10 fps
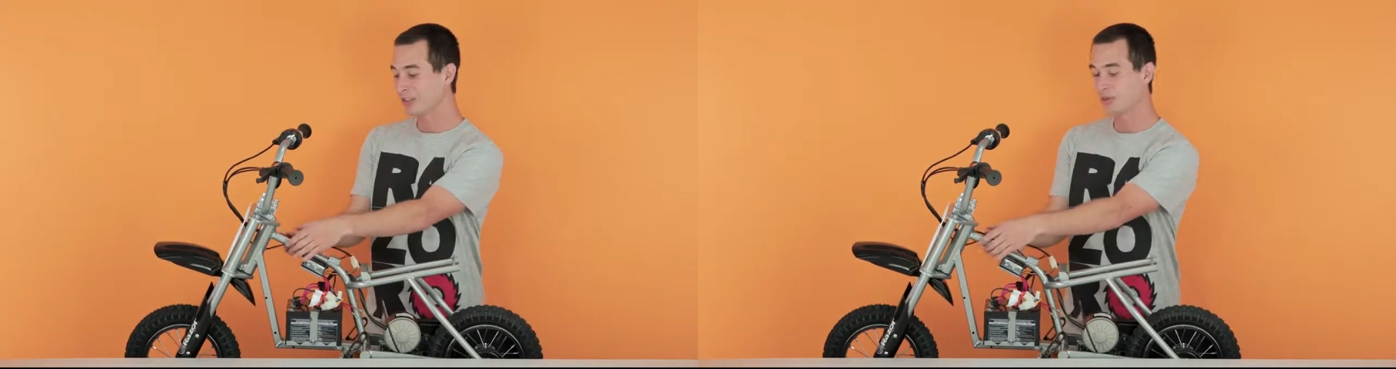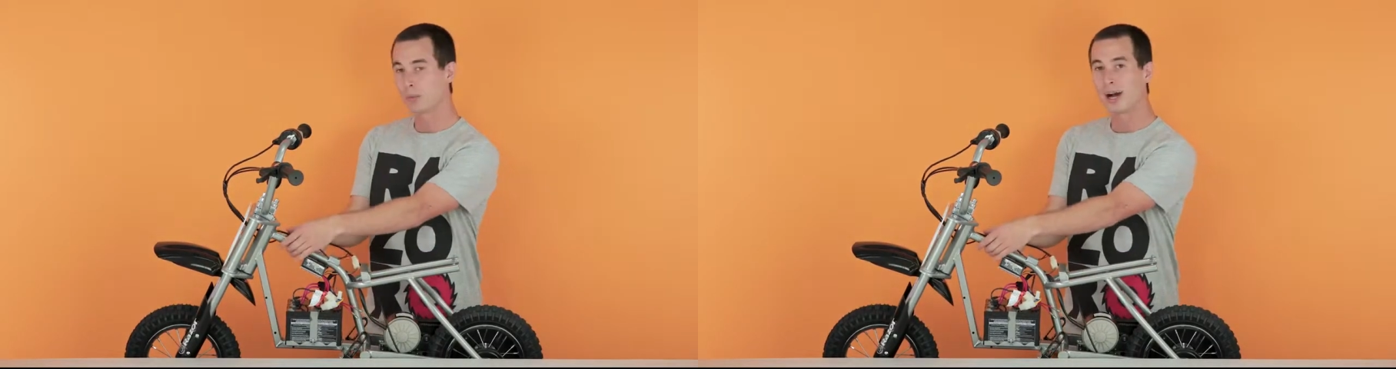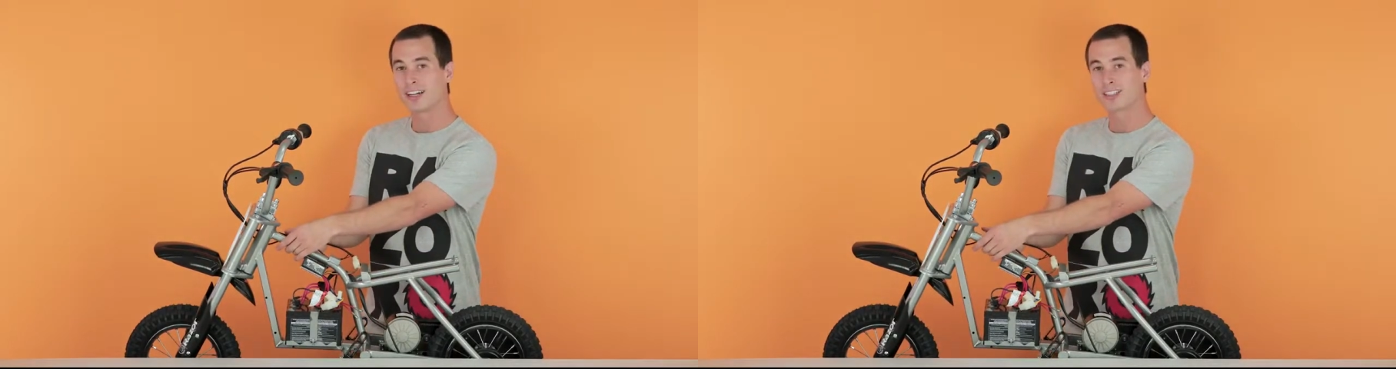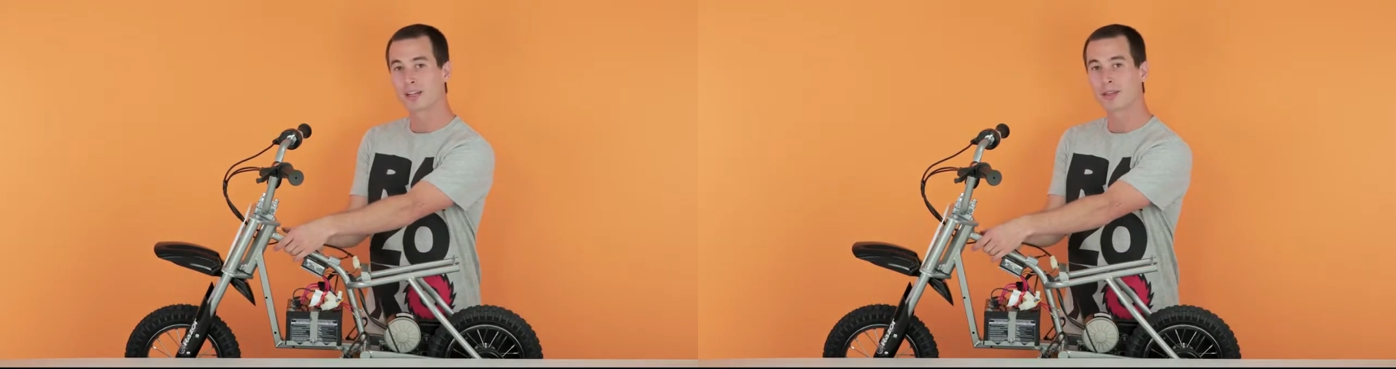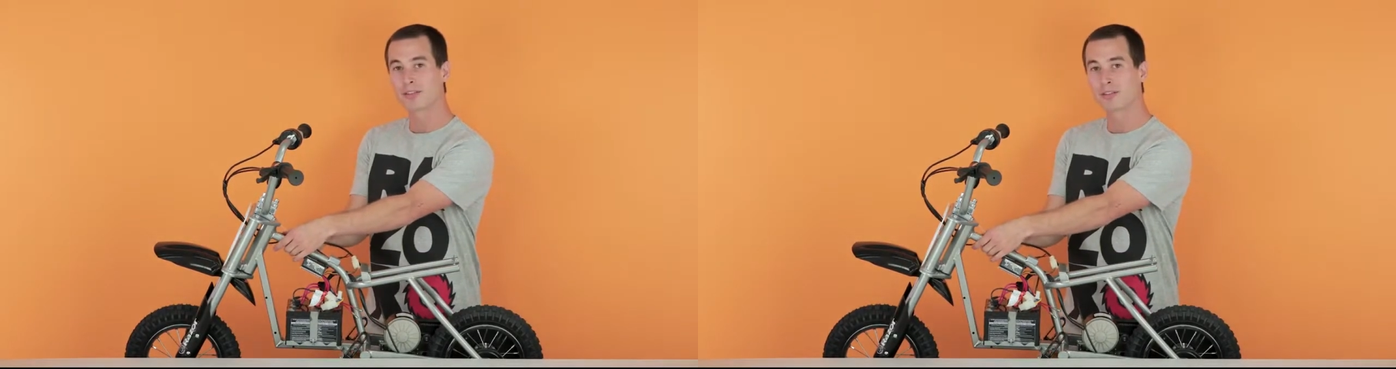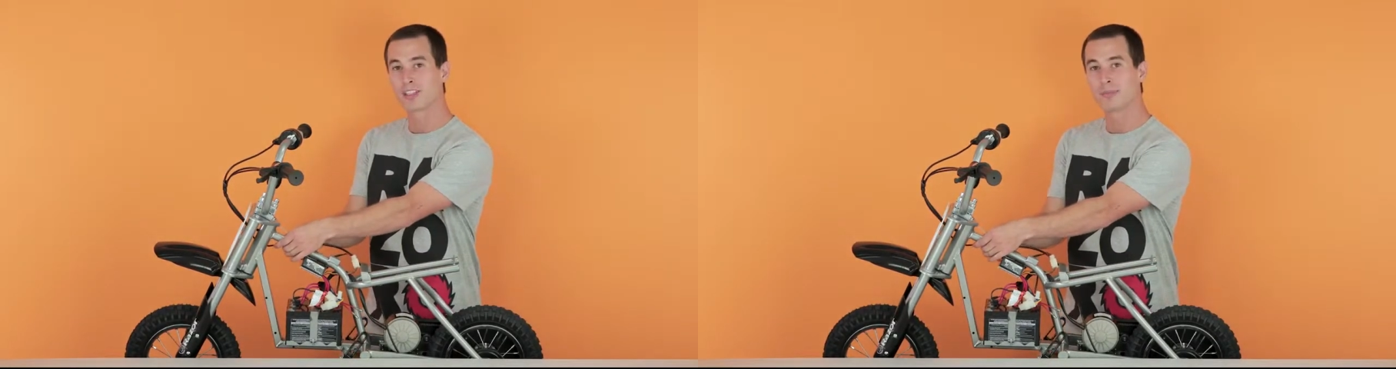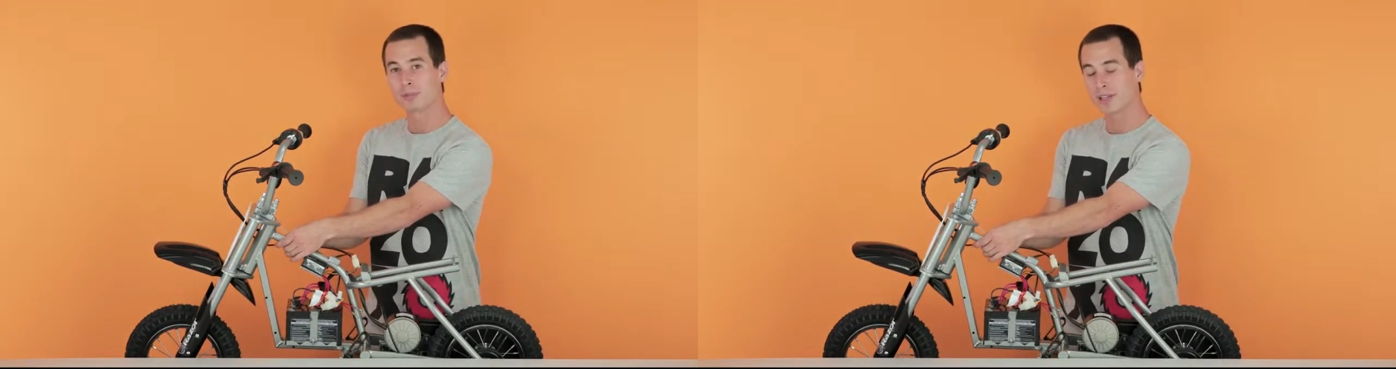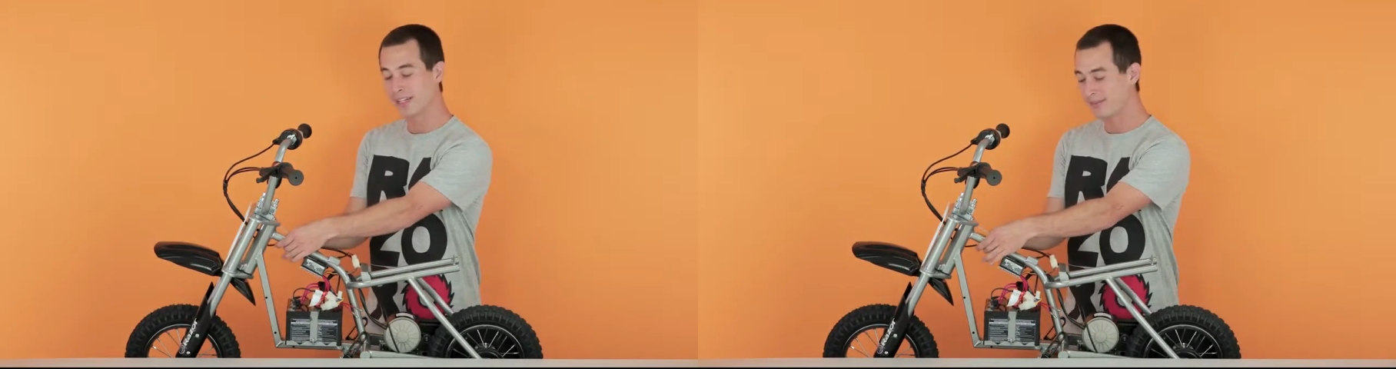your 3 wires coming through the
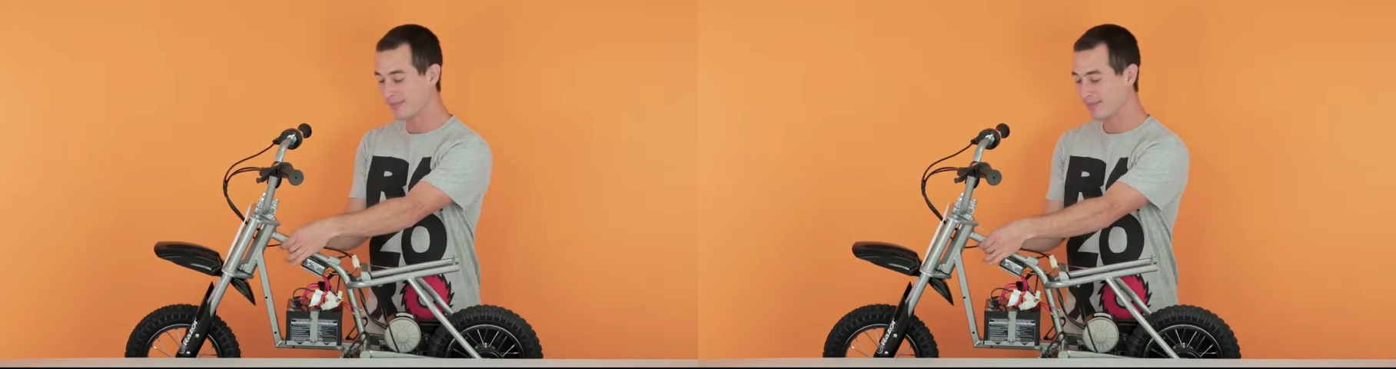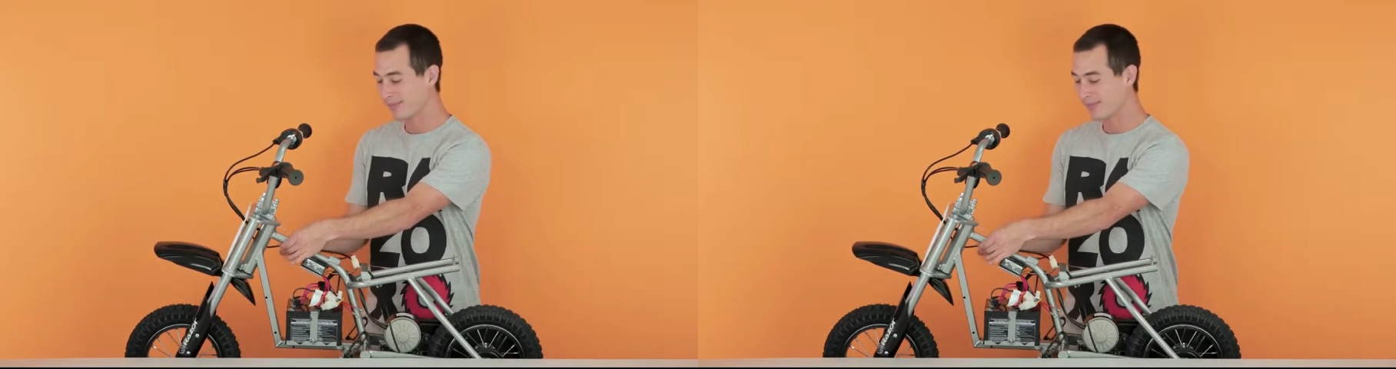number plate,